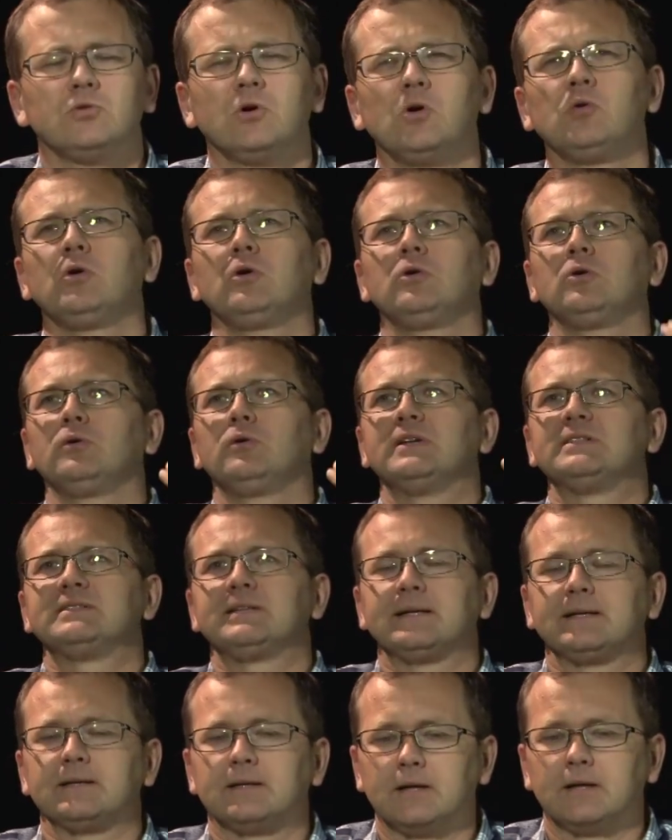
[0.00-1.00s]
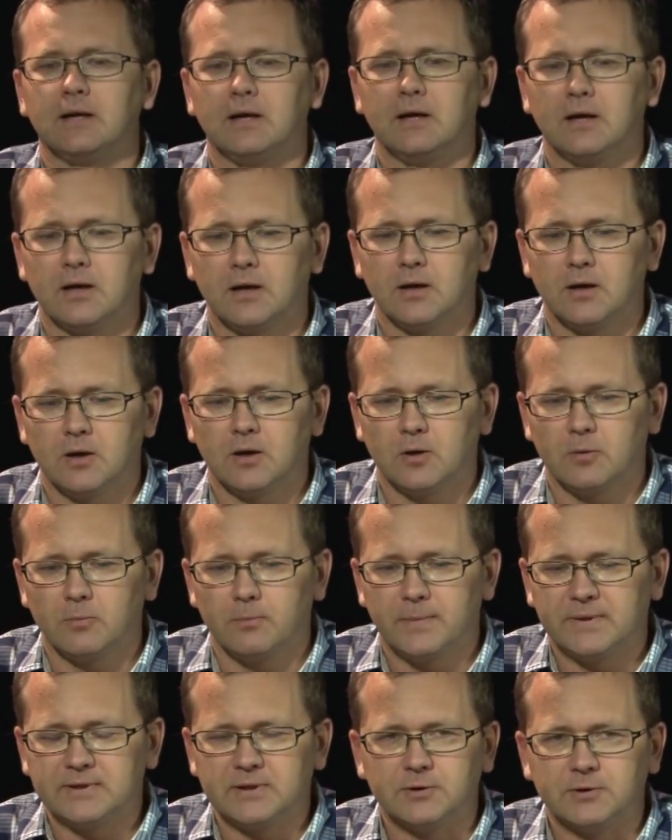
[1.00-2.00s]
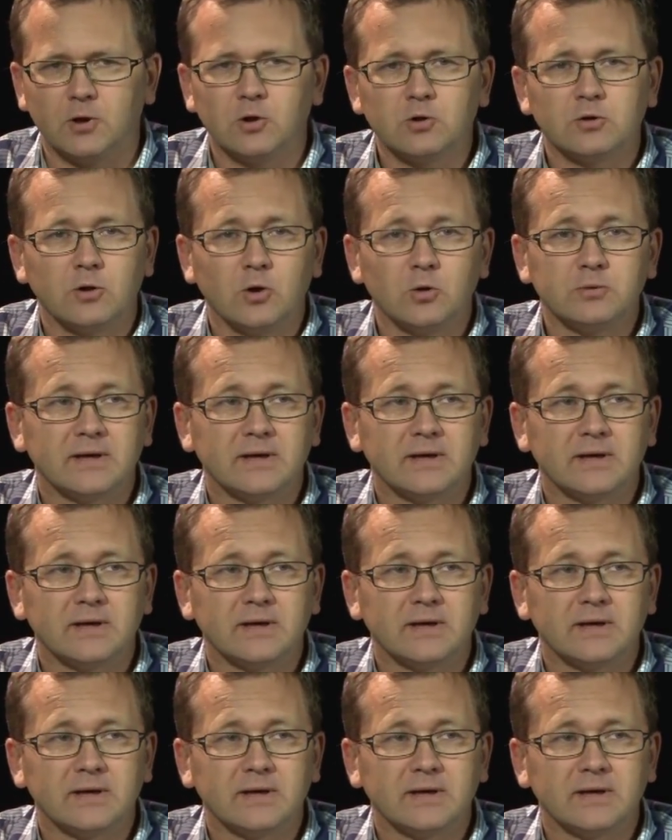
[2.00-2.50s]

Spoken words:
Oh, no, they say it. But they don't